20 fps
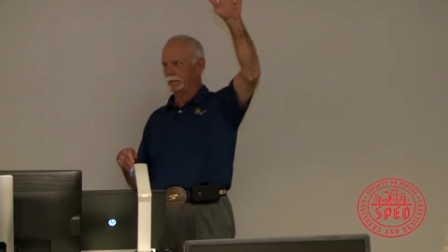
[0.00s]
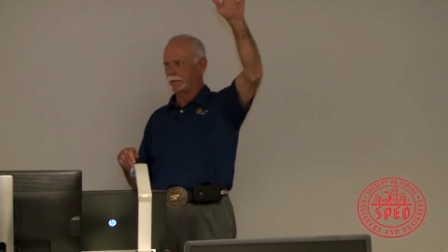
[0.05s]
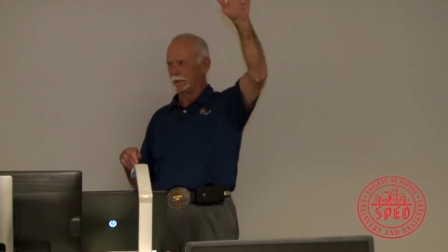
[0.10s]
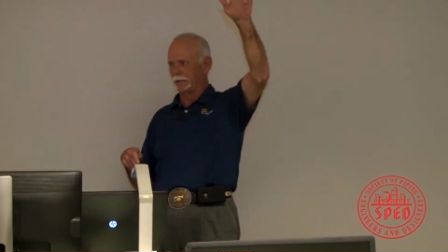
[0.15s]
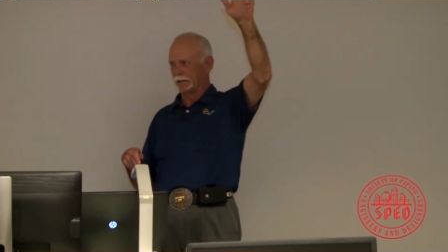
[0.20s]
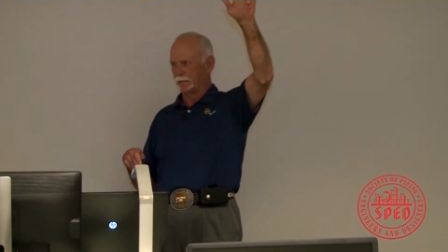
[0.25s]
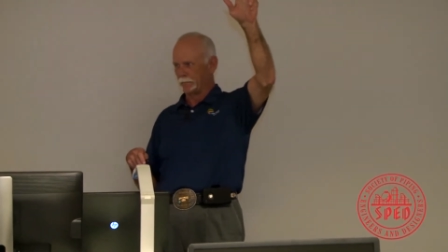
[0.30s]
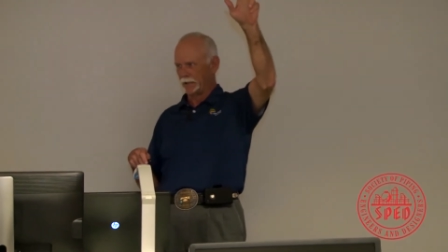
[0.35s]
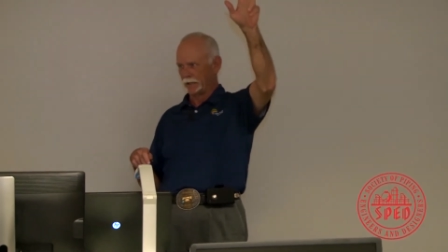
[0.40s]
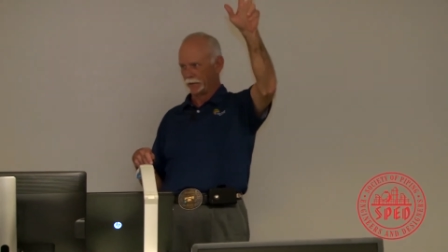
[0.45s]

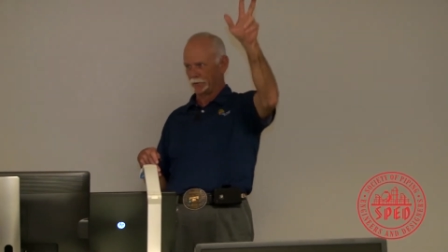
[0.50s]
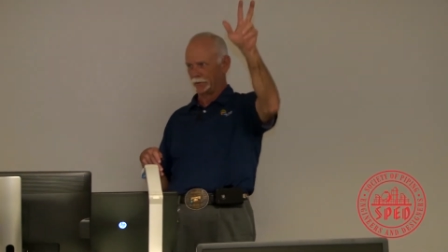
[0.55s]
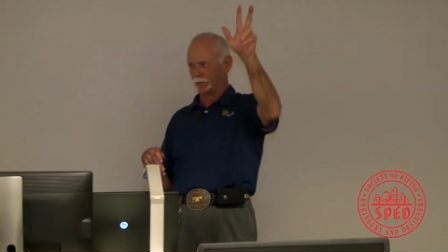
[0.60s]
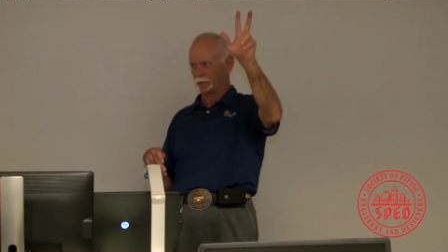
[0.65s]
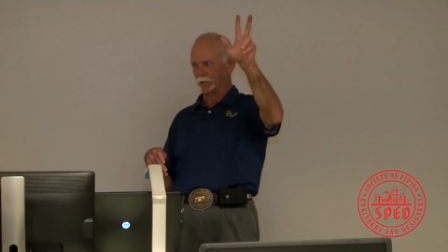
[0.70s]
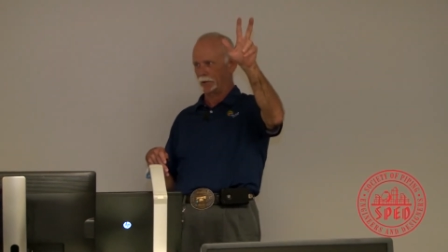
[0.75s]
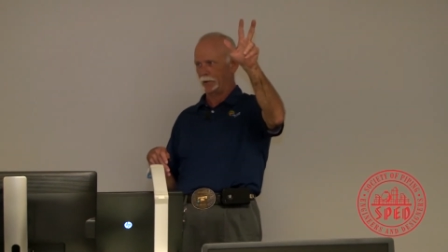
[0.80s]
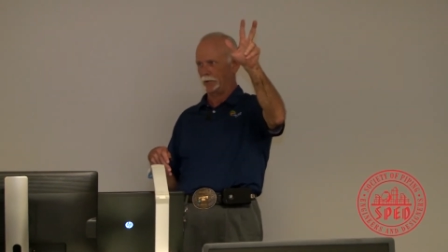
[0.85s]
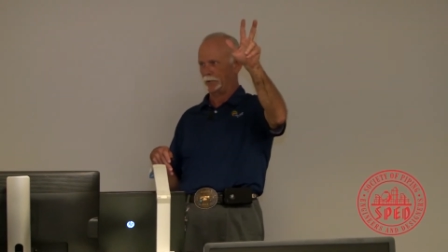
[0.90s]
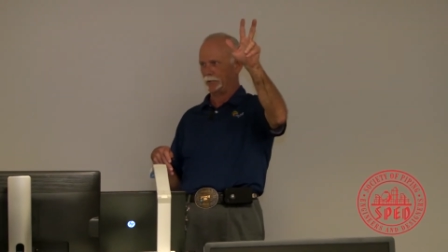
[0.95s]
and I'm getting
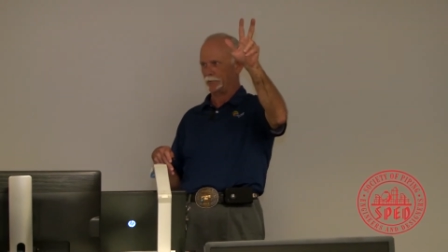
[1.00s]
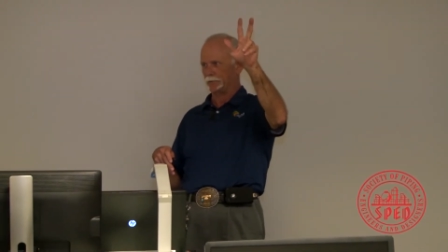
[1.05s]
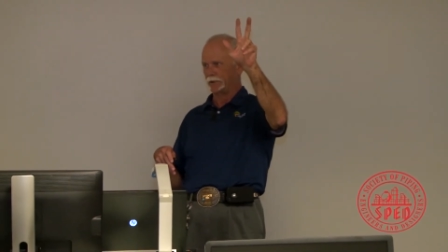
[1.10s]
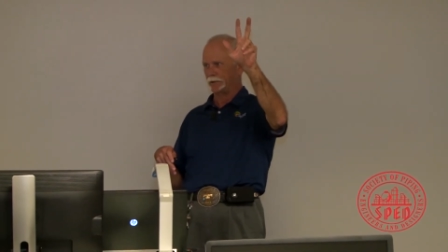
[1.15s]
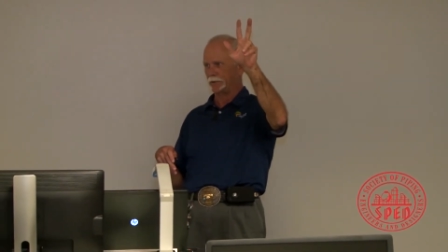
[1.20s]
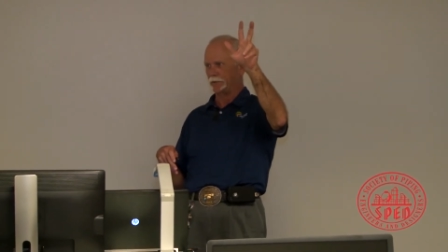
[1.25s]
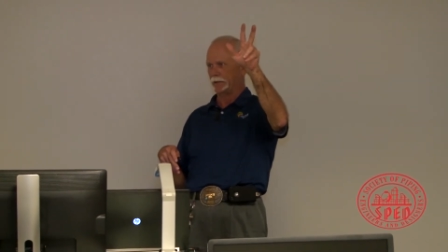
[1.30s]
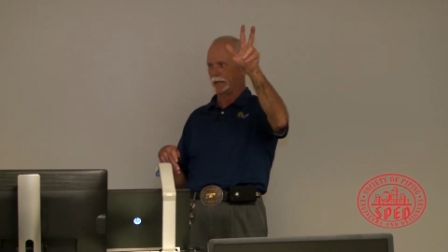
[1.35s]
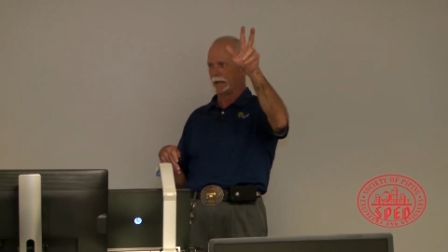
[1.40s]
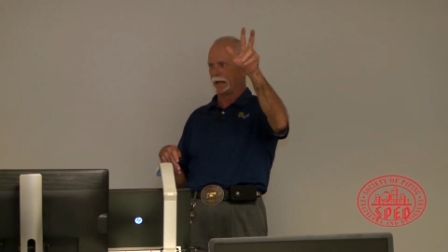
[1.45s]
too old to
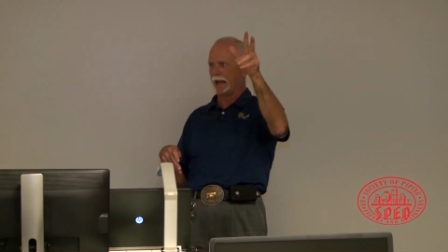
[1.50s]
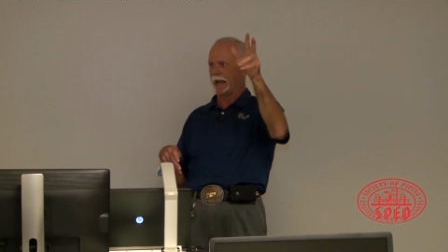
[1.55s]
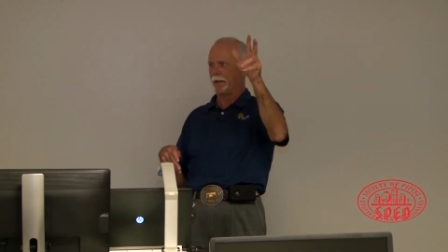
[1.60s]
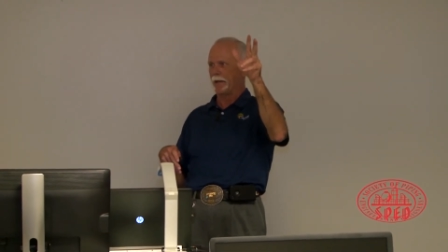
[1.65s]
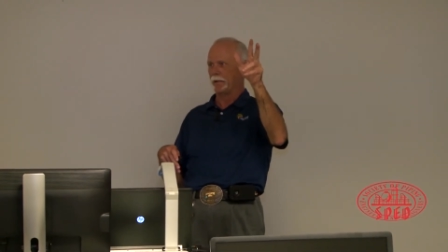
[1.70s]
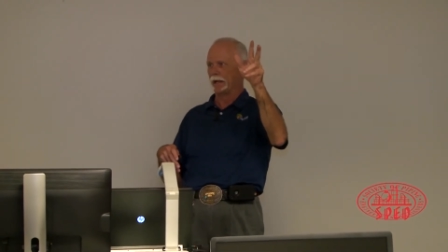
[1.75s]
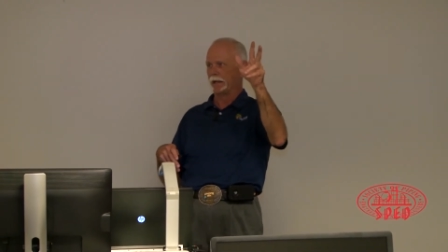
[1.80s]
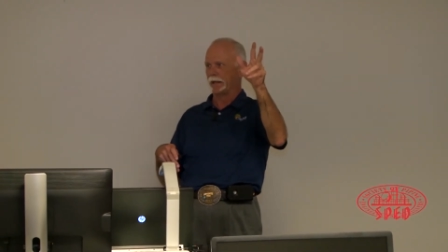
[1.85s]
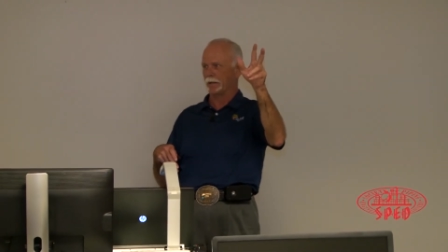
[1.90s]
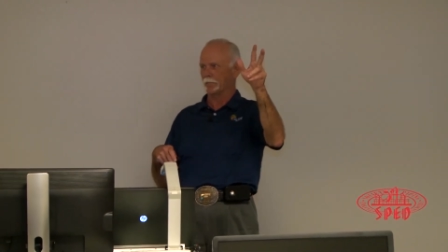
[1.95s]
do that
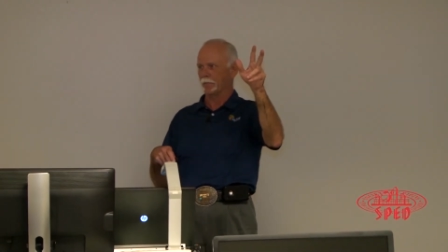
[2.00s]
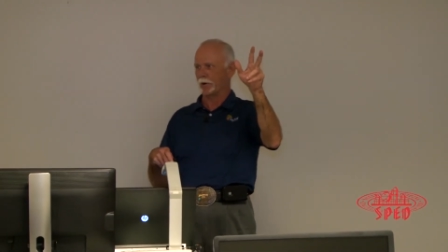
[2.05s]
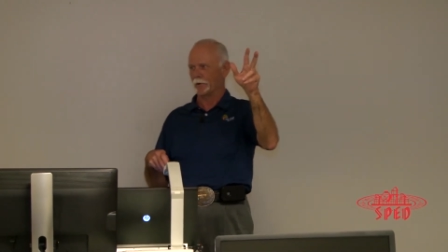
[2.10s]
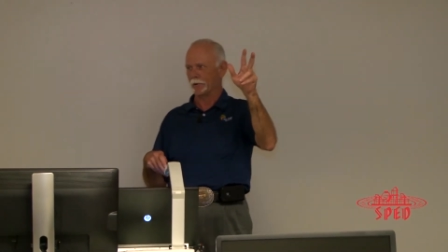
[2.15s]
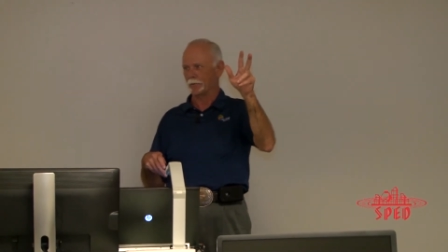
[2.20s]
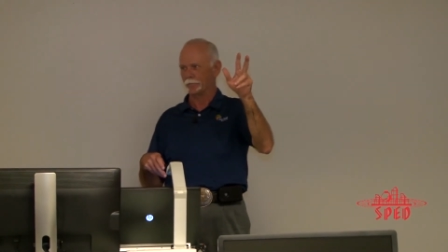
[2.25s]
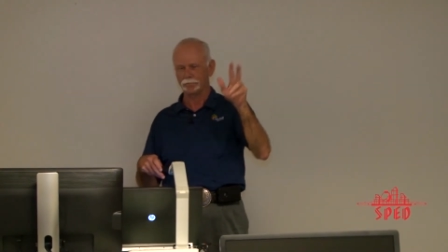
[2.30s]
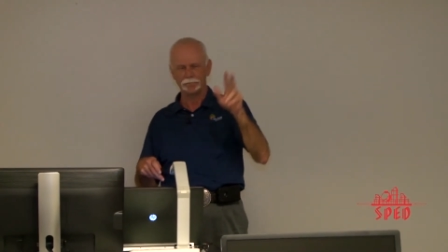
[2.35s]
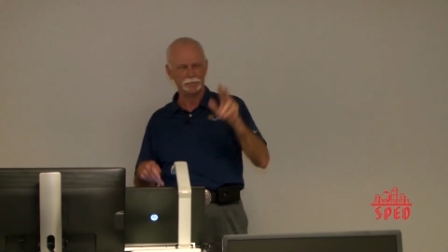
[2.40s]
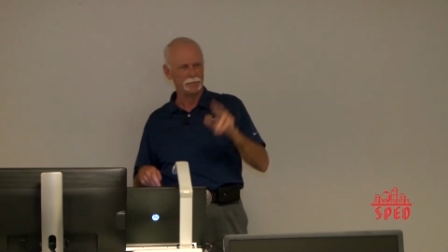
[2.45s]
climbing anymore.